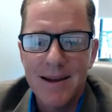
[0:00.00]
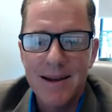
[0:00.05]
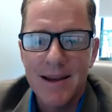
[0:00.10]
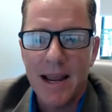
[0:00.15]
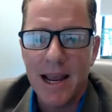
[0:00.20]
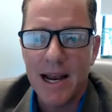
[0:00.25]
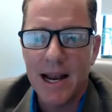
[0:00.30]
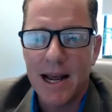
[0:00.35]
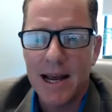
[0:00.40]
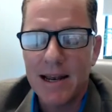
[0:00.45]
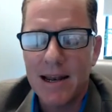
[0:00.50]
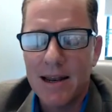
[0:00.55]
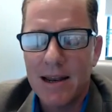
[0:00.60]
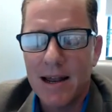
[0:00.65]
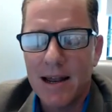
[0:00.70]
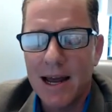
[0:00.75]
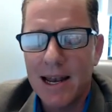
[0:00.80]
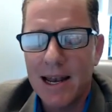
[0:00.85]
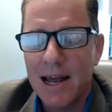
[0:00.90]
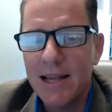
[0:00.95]
And I
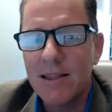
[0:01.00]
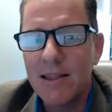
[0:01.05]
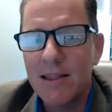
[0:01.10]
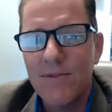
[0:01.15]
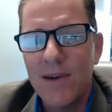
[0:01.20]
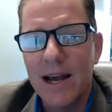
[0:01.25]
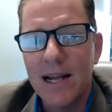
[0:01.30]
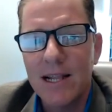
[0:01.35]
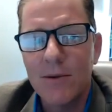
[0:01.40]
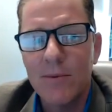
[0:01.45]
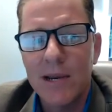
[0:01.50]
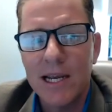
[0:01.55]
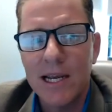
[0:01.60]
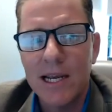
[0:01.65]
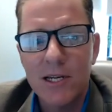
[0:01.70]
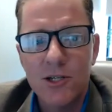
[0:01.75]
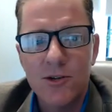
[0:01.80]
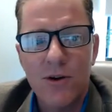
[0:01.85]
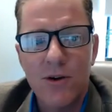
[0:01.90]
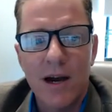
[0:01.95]
like the fact that we get
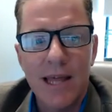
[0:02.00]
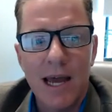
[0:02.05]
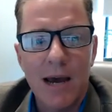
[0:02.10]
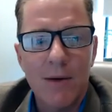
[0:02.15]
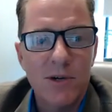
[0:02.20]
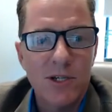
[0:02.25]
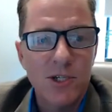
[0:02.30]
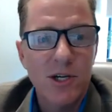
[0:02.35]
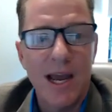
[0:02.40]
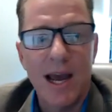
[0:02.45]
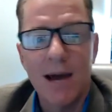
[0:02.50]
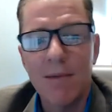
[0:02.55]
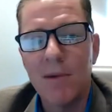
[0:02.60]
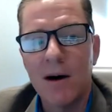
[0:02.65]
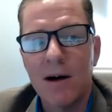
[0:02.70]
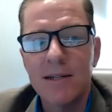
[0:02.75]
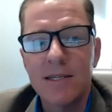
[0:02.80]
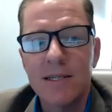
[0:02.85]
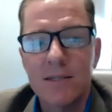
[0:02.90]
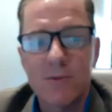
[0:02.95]
to try that with
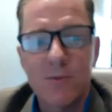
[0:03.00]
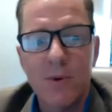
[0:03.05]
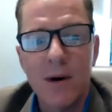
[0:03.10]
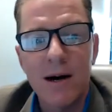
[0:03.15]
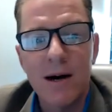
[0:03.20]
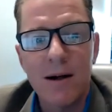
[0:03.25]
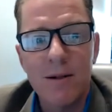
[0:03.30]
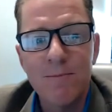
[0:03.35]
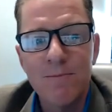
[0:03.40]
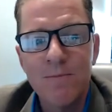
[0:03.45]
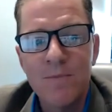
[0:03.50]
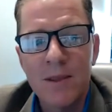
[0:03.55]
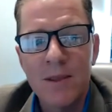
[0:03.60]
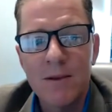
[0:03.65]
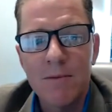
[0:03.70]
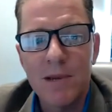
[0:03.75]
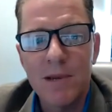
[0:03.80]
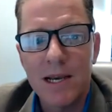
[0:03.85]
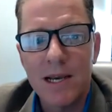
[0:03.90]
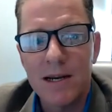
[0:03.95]
chatbots as well,
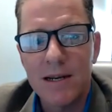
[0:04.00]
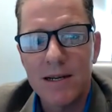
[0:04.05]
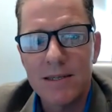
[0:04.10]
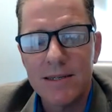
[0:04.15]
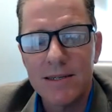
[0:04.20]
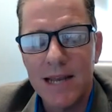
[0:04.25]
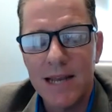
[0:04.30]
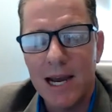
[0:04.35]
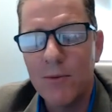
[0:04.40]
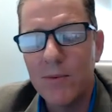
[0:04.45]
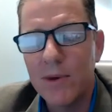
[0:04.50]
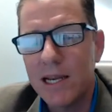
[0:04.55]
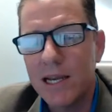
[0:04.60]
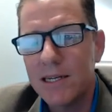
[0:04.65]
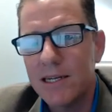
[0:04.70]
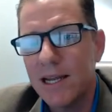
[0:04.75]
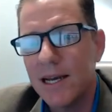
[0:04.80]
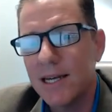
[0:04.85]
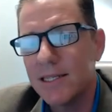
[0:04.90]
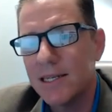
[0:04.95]
because now we can
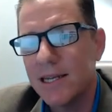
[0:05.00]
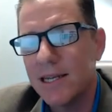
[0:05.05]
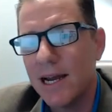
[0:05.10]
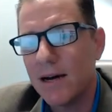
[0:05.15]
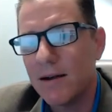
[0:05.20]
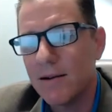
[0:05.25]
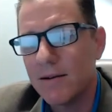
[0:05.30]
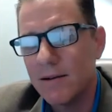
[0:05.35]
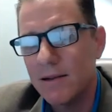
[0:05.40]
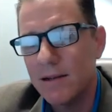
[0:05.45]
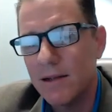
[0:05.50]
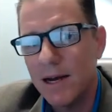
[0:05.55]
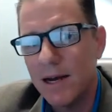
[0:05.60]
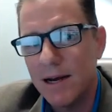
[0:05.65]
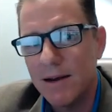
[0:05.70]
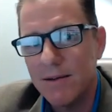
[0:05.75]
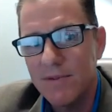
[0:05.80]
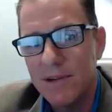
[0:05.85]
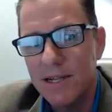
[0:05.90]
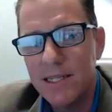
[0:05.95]
test out
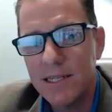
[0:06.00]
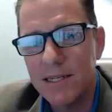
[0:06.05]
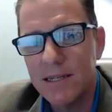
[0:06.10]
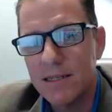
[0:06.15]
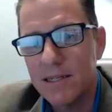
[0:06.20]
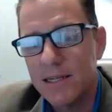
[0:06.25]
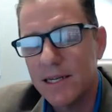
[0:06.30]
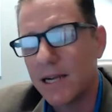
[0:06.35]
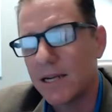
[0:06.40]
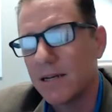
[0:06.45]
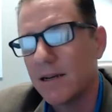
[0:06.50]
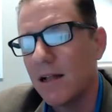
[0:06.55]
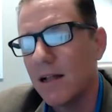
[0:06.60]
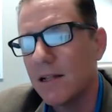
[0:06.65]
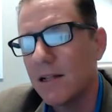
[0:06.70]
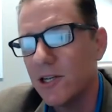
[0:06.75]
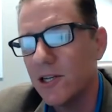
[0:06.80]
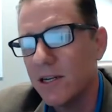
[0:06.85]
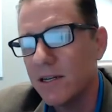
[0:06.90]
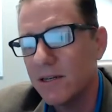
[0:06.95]
Vincent's
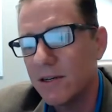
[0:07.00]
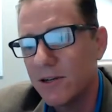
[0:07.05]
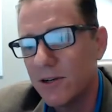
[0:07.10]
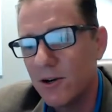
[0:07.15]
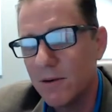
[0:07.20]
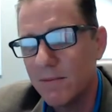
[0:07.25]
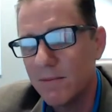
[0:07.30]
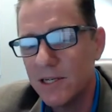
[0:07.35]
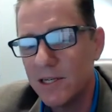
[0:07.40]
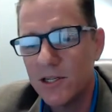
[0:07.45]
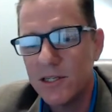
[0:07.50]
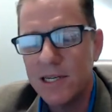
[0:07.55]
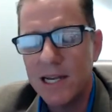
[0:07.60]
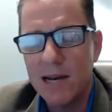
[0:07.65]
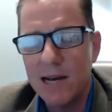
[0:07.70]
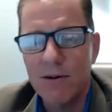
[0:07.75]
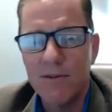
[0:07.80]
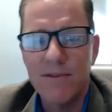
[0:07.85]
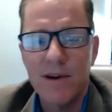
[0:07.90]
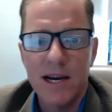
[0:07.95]
technology and determine just
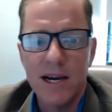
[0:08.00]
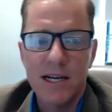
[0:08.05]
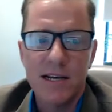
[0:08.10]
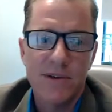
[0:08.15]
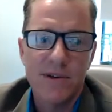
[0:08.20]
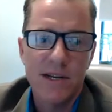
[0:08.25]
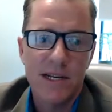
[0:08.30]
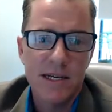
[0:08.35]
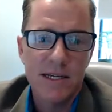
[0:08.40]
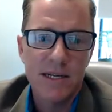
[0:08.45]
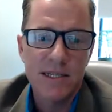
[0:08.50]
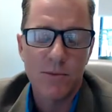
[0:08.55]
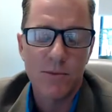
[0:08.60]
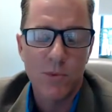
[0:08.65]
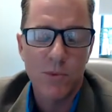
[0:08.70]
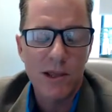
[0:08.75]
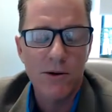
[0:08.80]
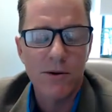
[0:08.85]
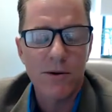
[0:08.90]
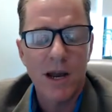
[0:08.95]
how effective it is and
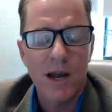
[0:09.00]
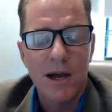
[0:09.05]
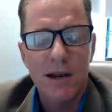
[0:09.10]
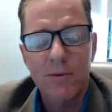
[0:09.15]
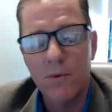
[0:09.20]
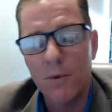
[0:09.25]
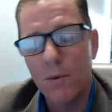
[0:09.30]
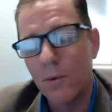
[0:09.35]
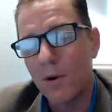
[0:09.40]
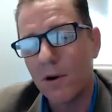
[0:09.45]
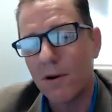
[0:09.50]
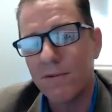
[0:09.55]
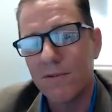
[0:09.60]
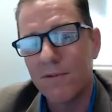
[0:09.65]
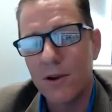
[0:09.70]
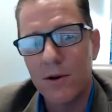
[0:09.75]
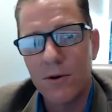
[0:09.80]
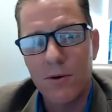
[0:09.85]
whether or not it will work for your